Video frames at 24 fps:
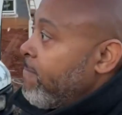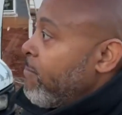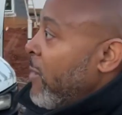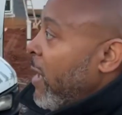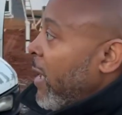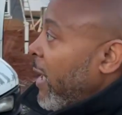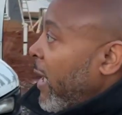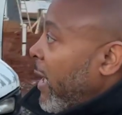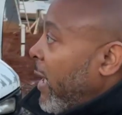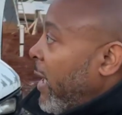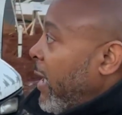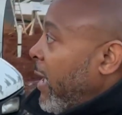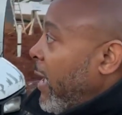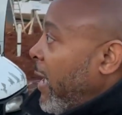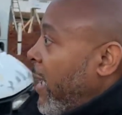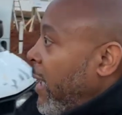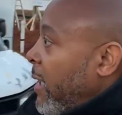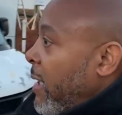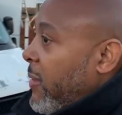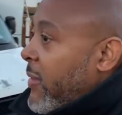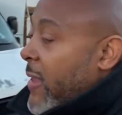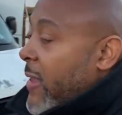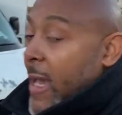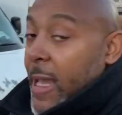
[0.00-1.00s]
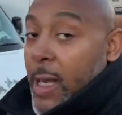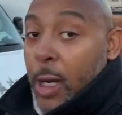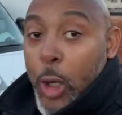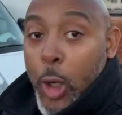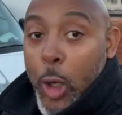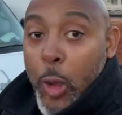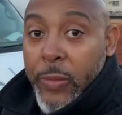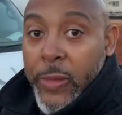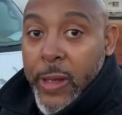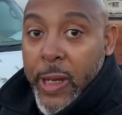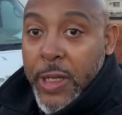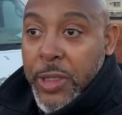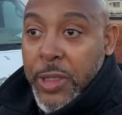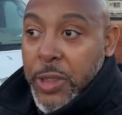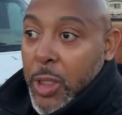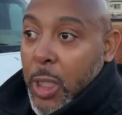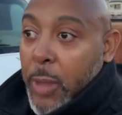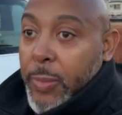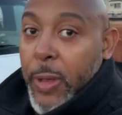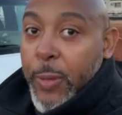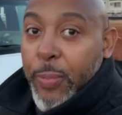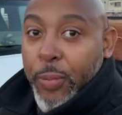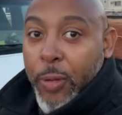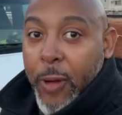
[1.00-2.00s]
And that home there is going to
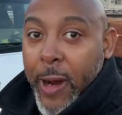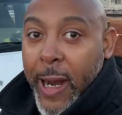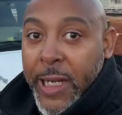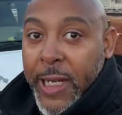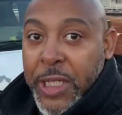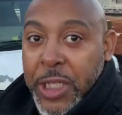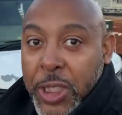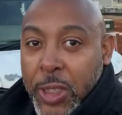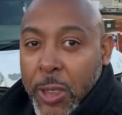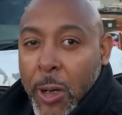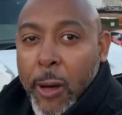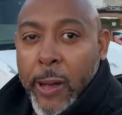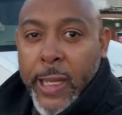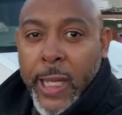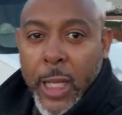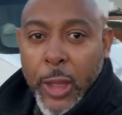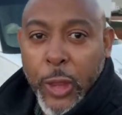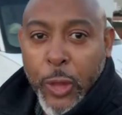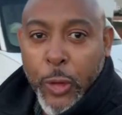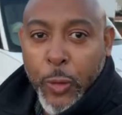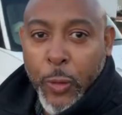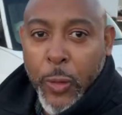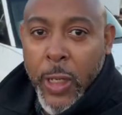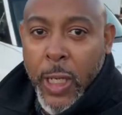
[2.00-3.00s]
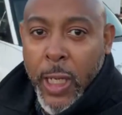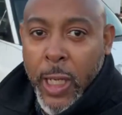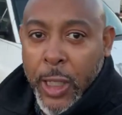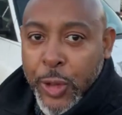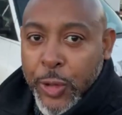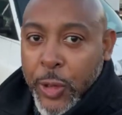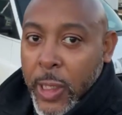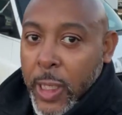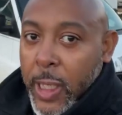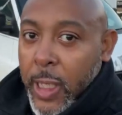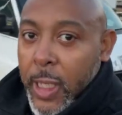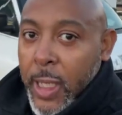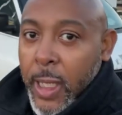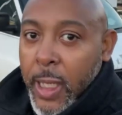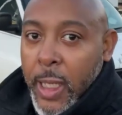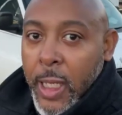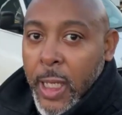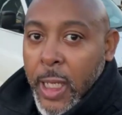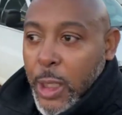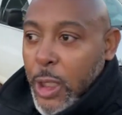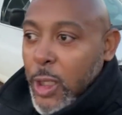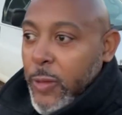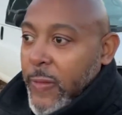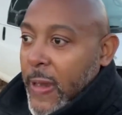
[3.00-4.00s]
be priced starting at 300.
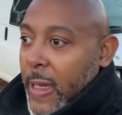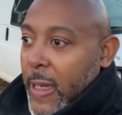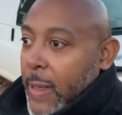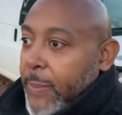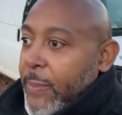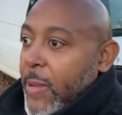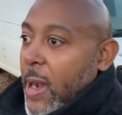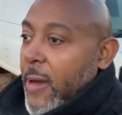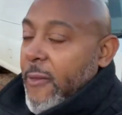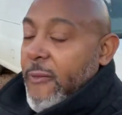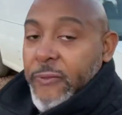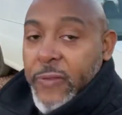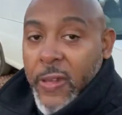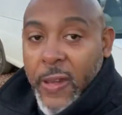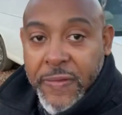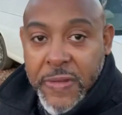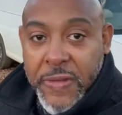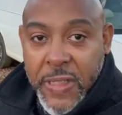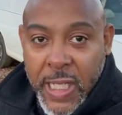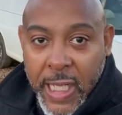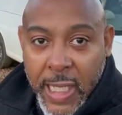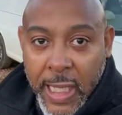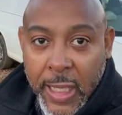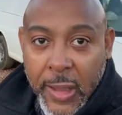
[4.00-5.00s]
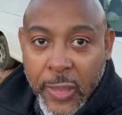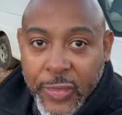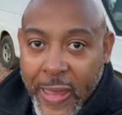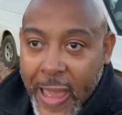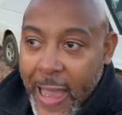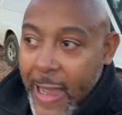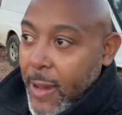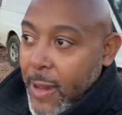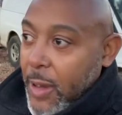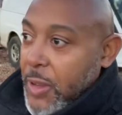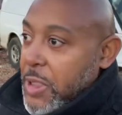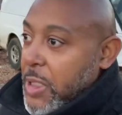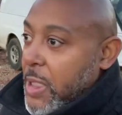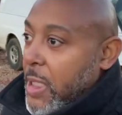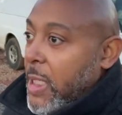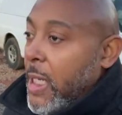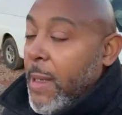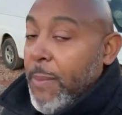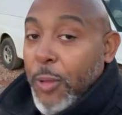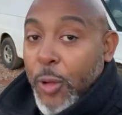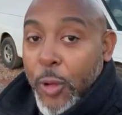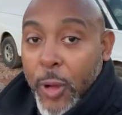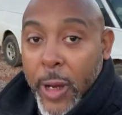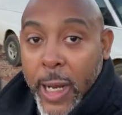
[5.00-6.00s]
You've got about 15,000 in
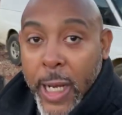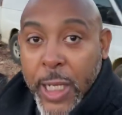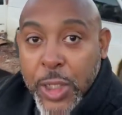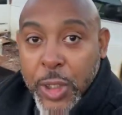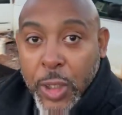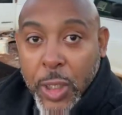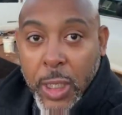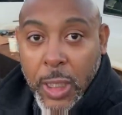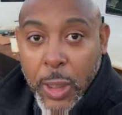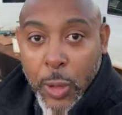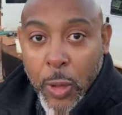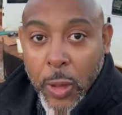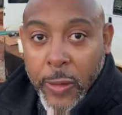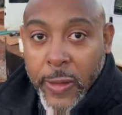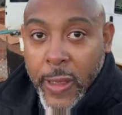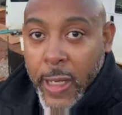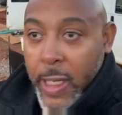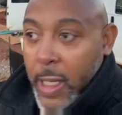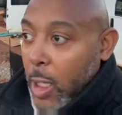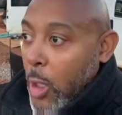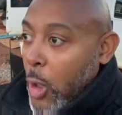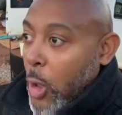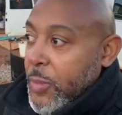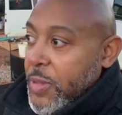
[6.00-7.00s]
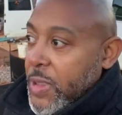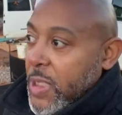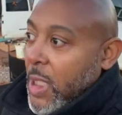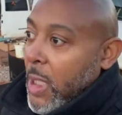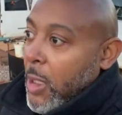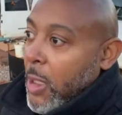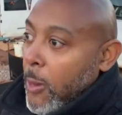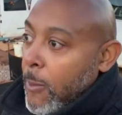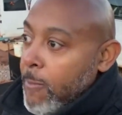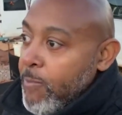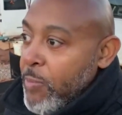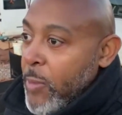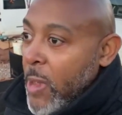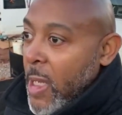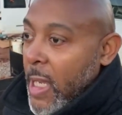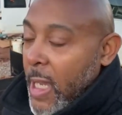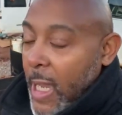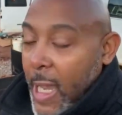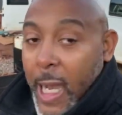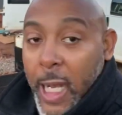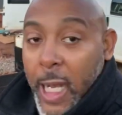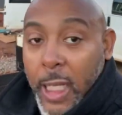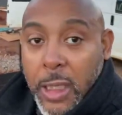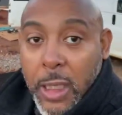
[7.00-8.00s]
upgrades you can do on that home. So
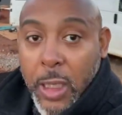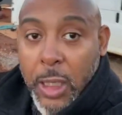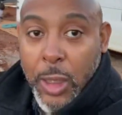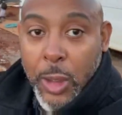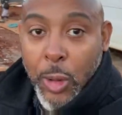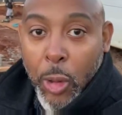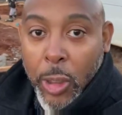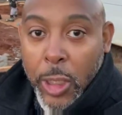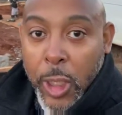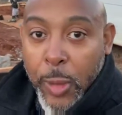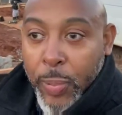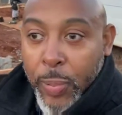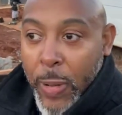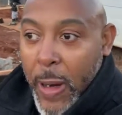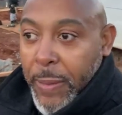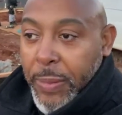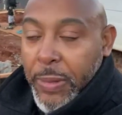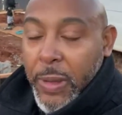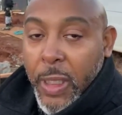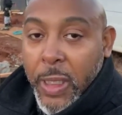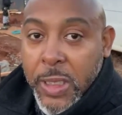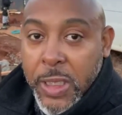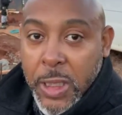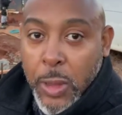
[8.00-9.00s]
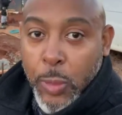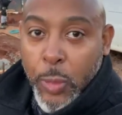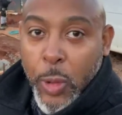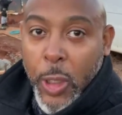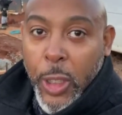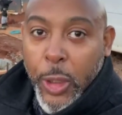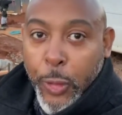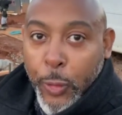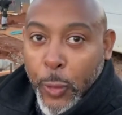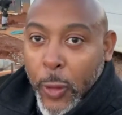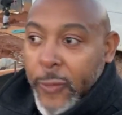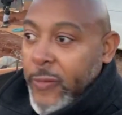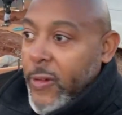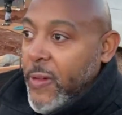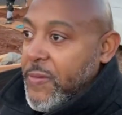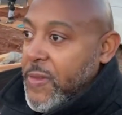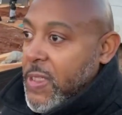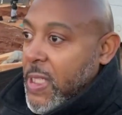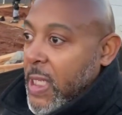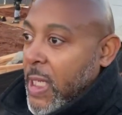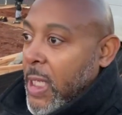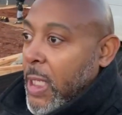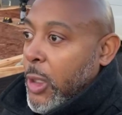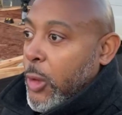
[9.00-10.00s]
out the door, you're probably looking somewhere at
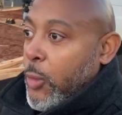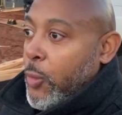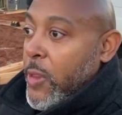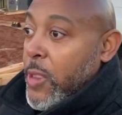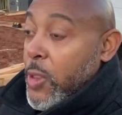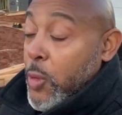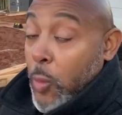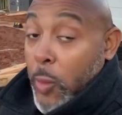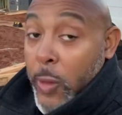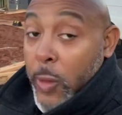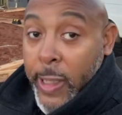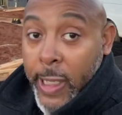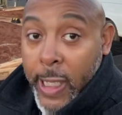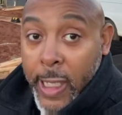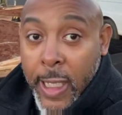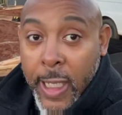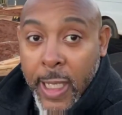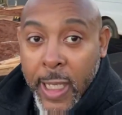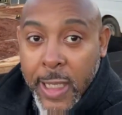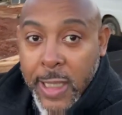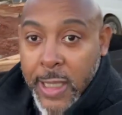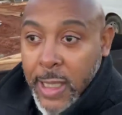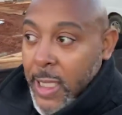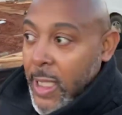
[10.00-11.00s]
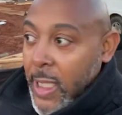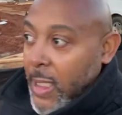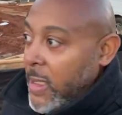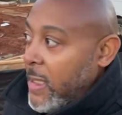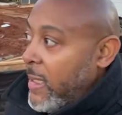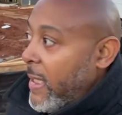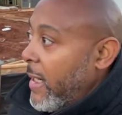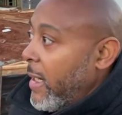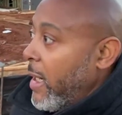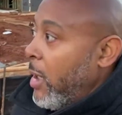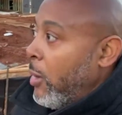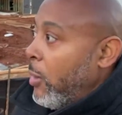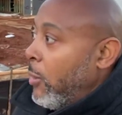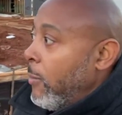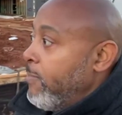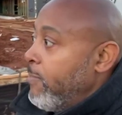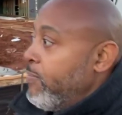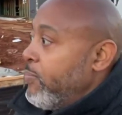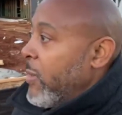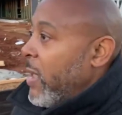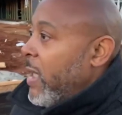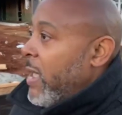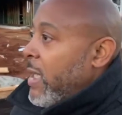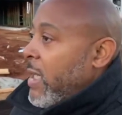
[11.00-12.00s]
315, 320 to get into that home.
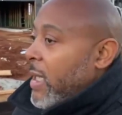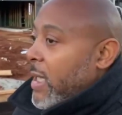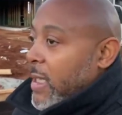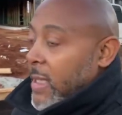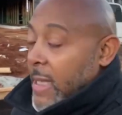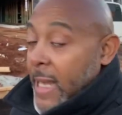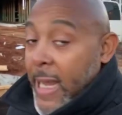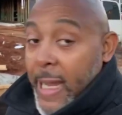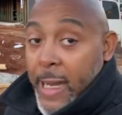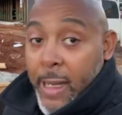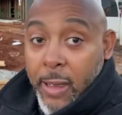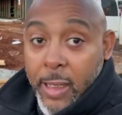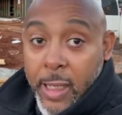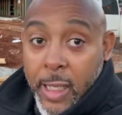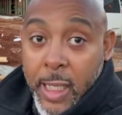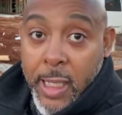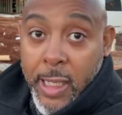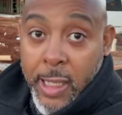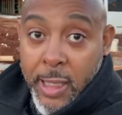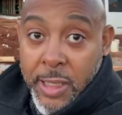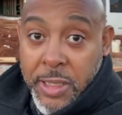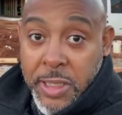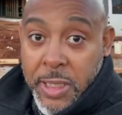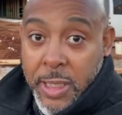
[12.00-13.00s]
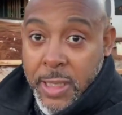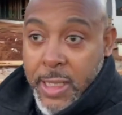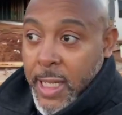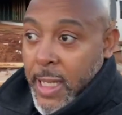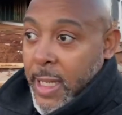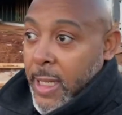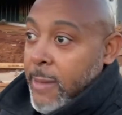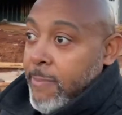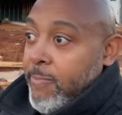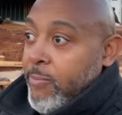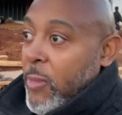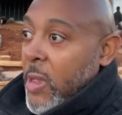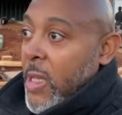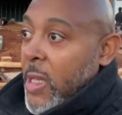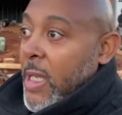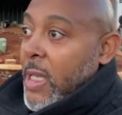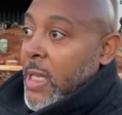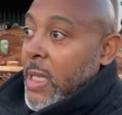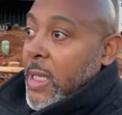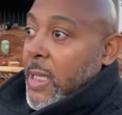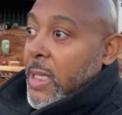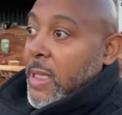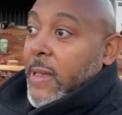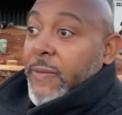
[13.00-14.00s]
Now, here's the thing.
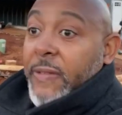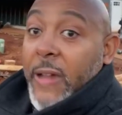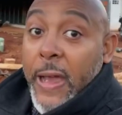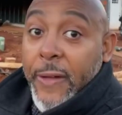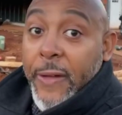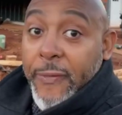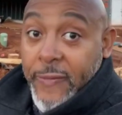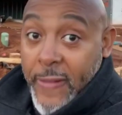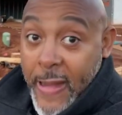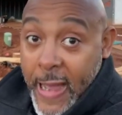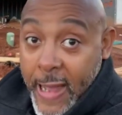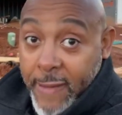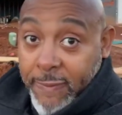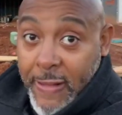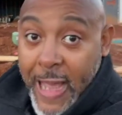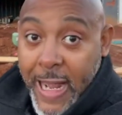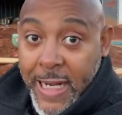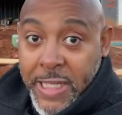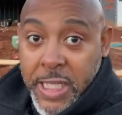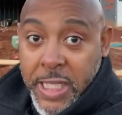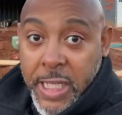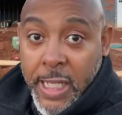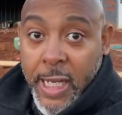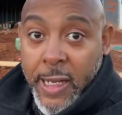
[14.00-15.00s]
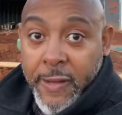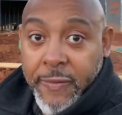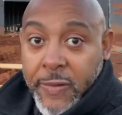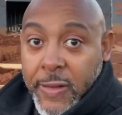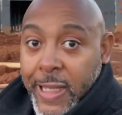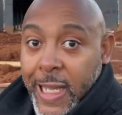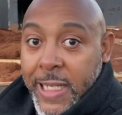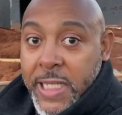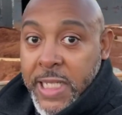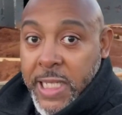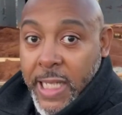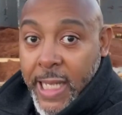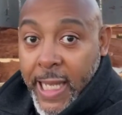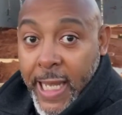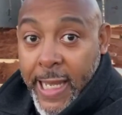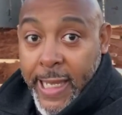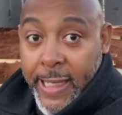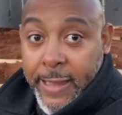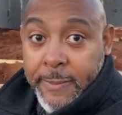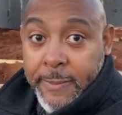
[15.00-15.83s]
They've got five lots left. That's it.